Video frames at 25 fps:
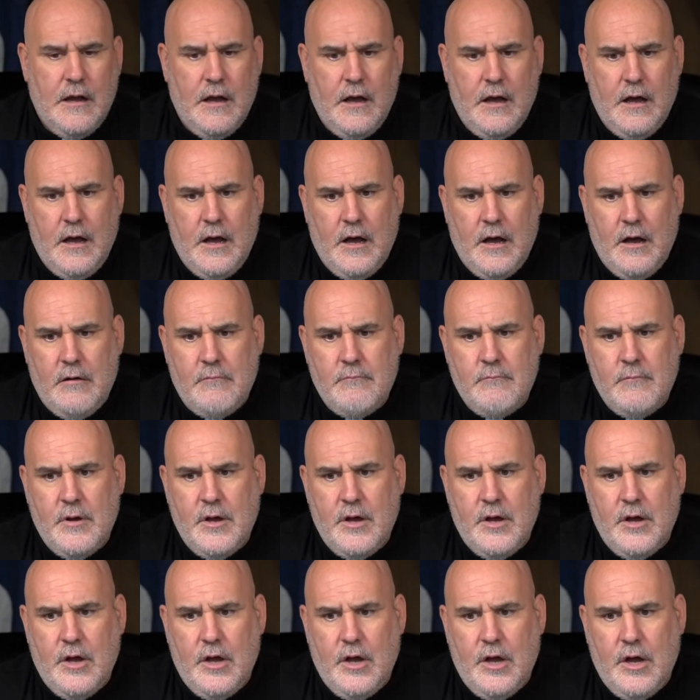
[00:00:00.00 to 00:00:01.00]

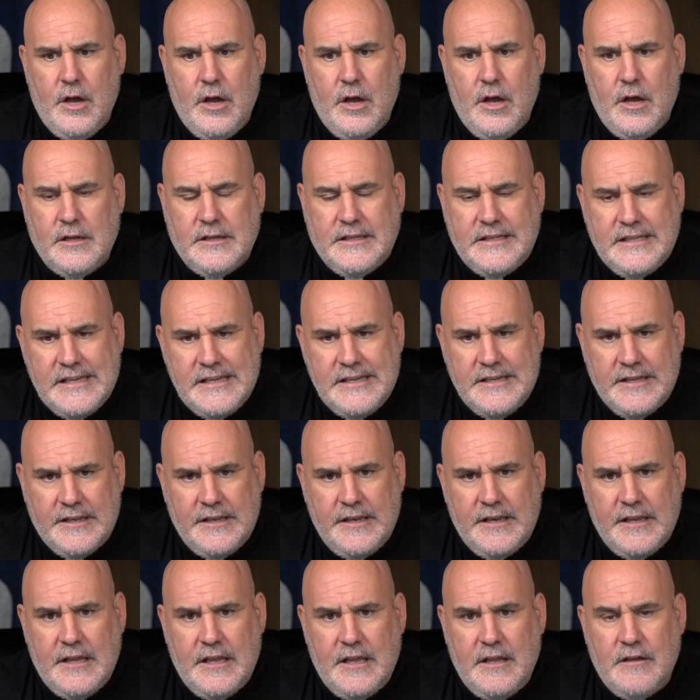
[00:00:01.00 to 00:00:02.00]

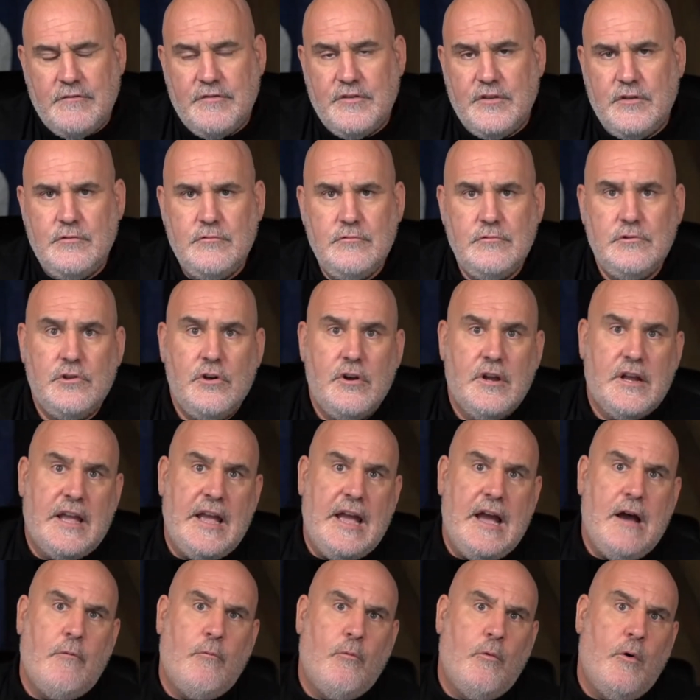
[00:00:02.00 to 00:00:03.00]
Again, if you look
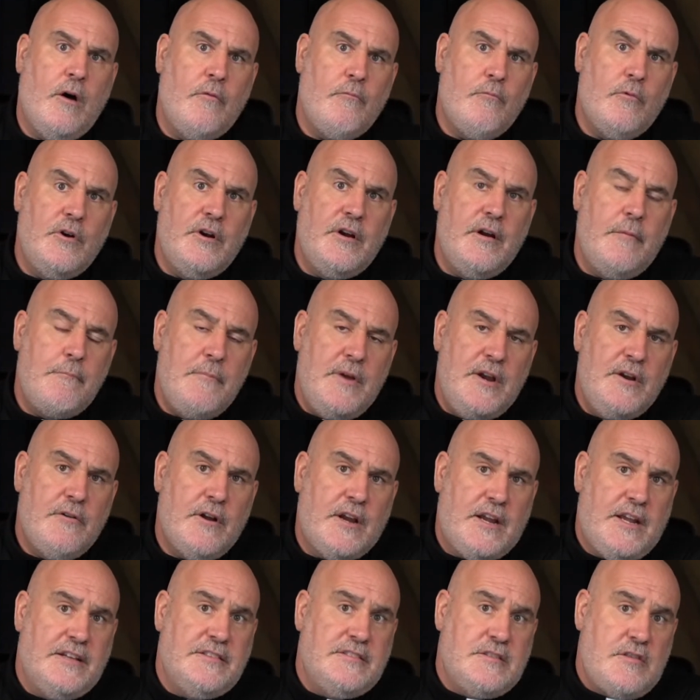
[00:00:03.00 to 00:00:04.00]
at what were
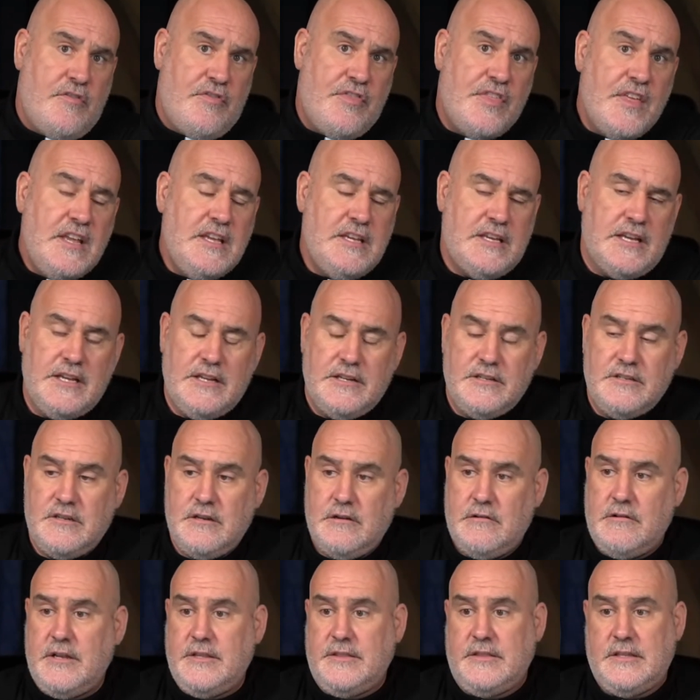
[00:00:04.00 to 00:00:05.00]
Americans thinking
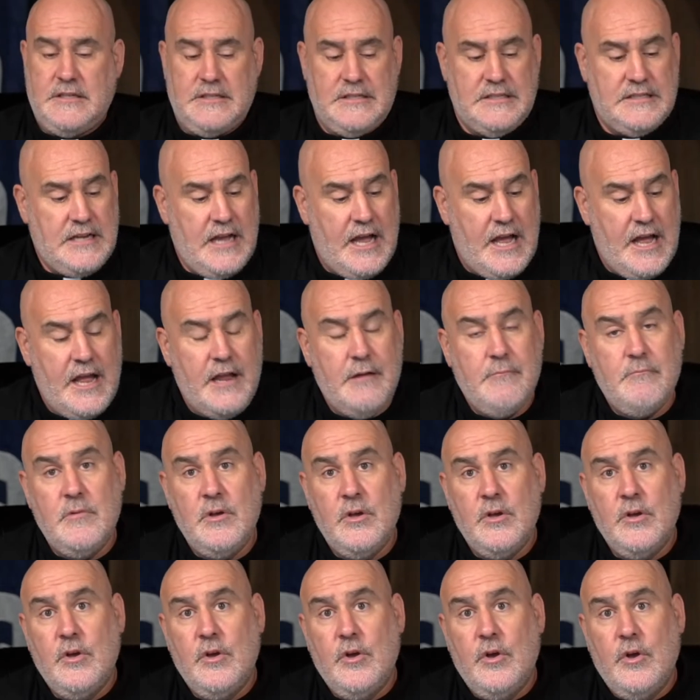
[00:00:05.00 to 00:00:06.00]
during this time,
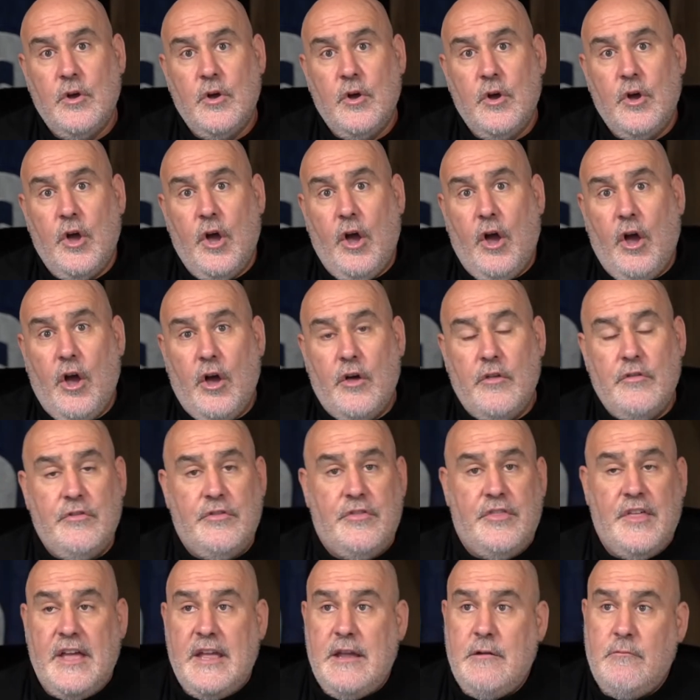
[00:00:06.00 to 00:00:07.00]

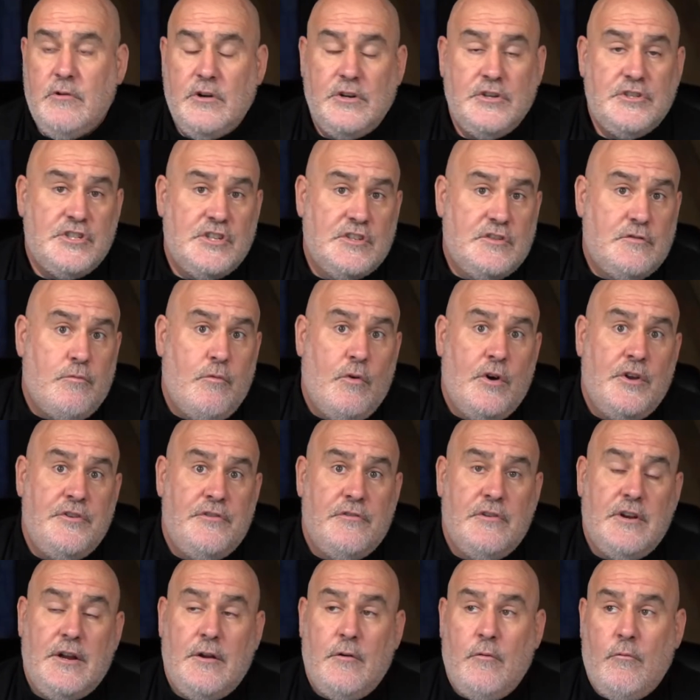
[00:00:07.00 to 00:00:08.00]
they were just
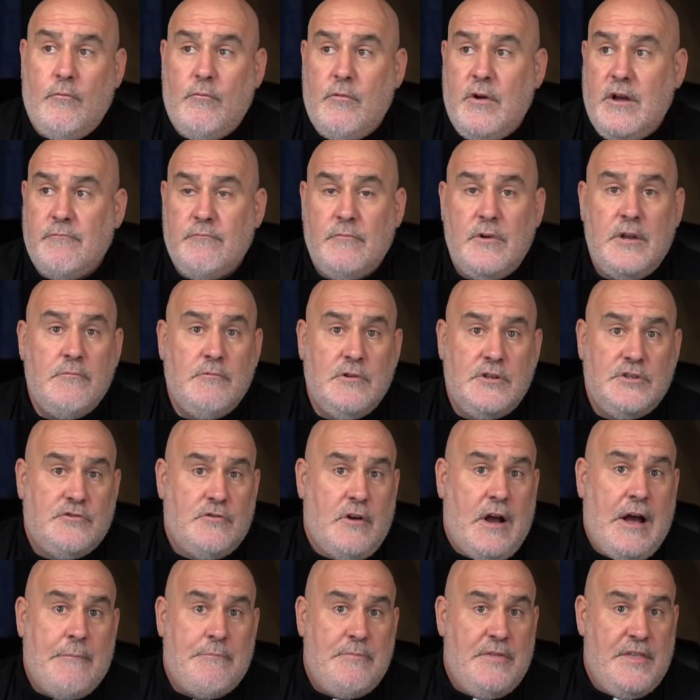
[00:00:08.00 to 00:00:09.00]
wondering when we would
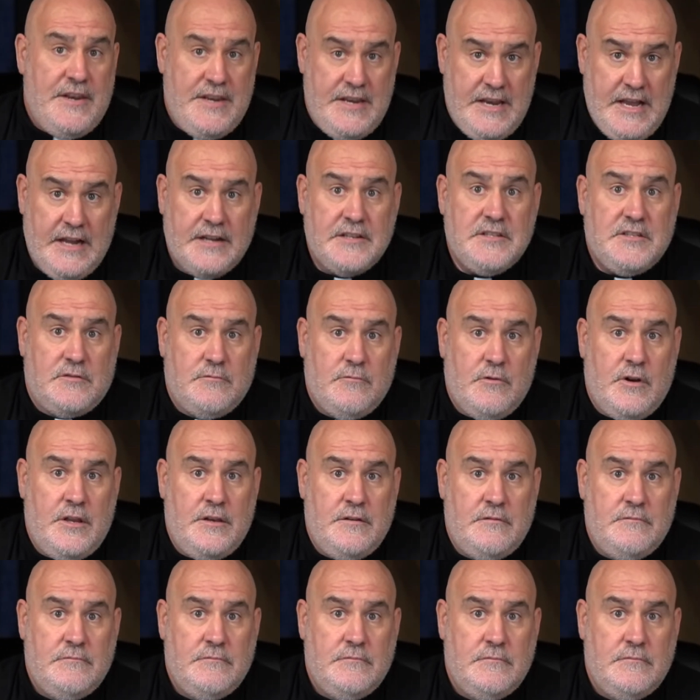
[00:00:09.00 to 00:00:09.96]
drop the next one.